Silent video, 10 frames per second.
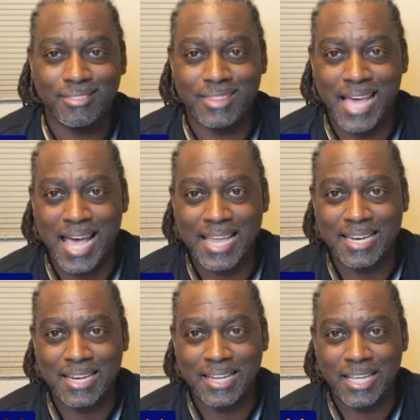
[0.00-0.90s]

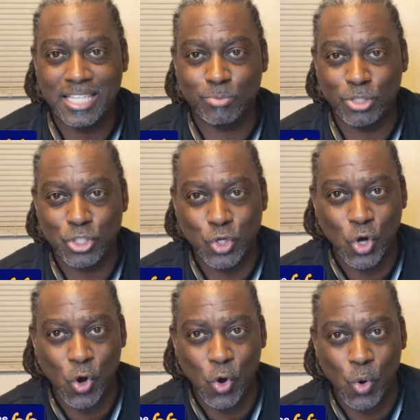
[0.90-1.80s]
That is what you
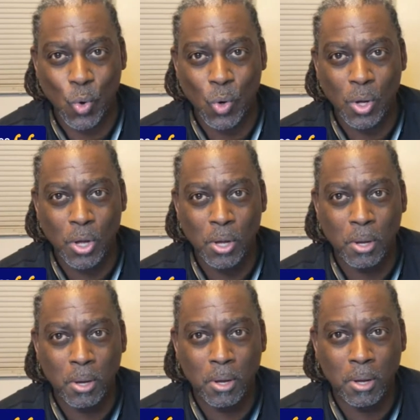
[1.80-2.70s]
call
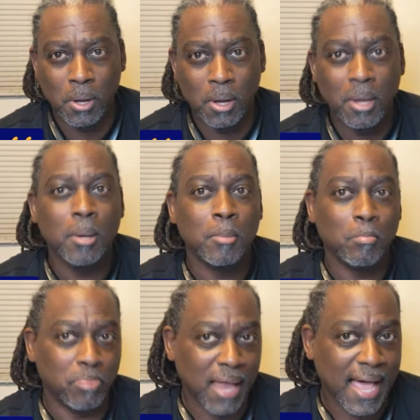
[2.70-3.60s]

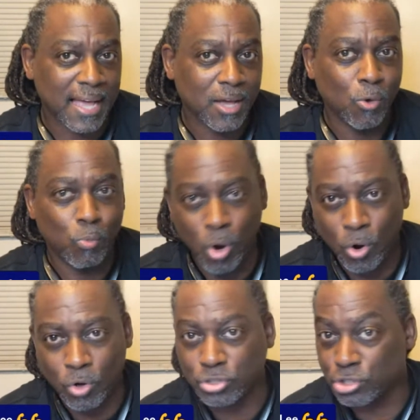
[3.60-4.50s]
Black
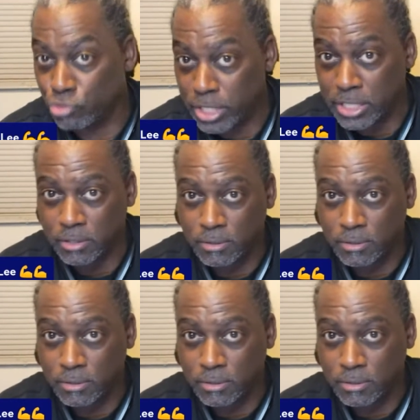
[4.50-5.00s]
Wall Street.